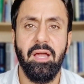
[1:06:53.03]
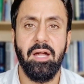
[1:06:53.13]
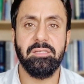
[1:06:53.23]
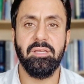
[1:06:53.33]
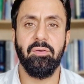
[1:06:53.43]

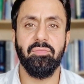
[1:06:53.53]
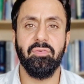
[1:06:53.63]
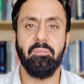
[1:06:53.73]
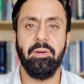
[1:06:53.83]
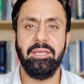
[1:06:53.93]
has come
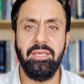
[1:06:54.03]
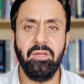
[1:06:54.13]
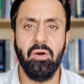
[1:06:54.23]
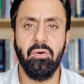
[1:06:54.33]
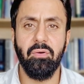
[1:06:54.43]
from my
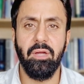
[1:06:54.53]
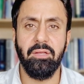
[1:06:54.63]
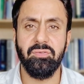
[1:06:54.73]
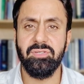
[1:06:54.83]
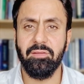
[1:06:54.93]
ego
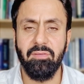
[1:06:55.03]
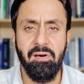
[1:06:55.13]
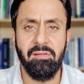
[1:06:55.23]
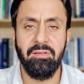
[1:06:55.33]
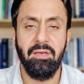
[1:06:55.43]
and
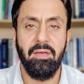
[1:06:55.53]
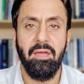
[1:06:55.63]
shaitan.